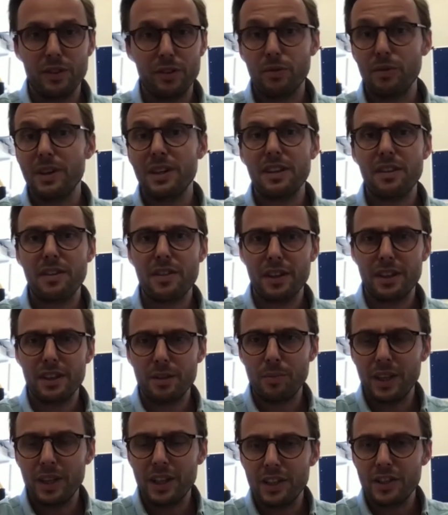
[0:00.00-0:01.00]
20, 30
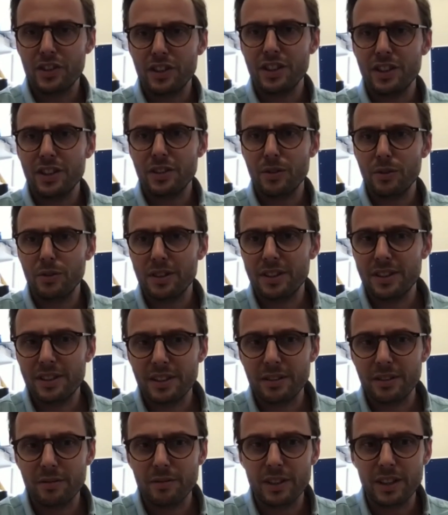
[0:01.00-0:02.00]
PhD students
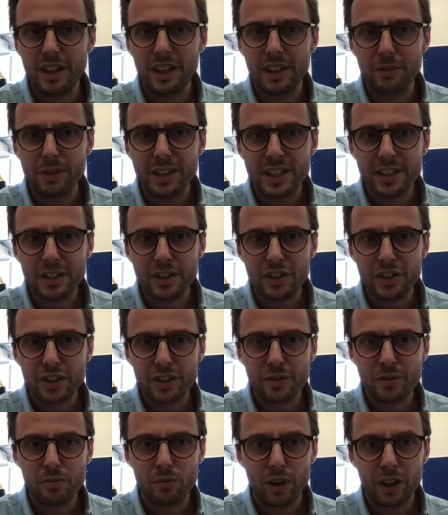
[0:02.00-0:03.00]
and young
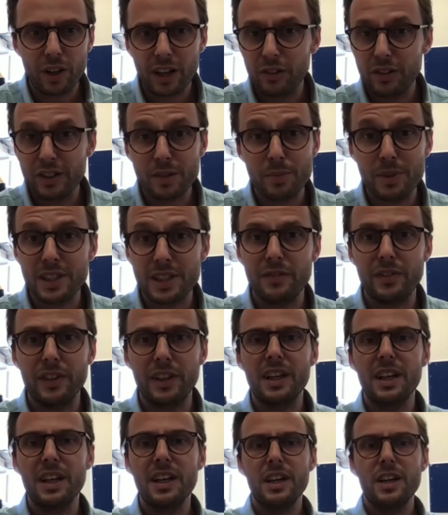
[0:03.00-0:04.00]
researchers working on
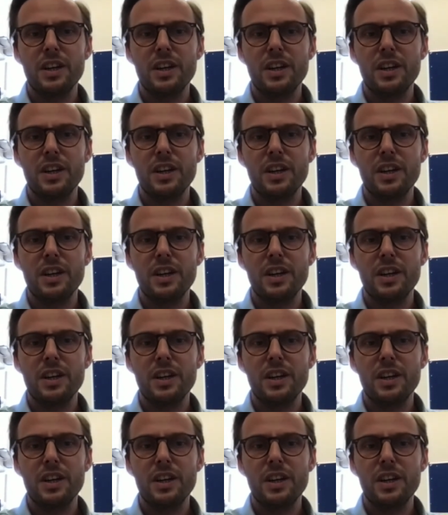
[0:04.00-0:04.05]
specific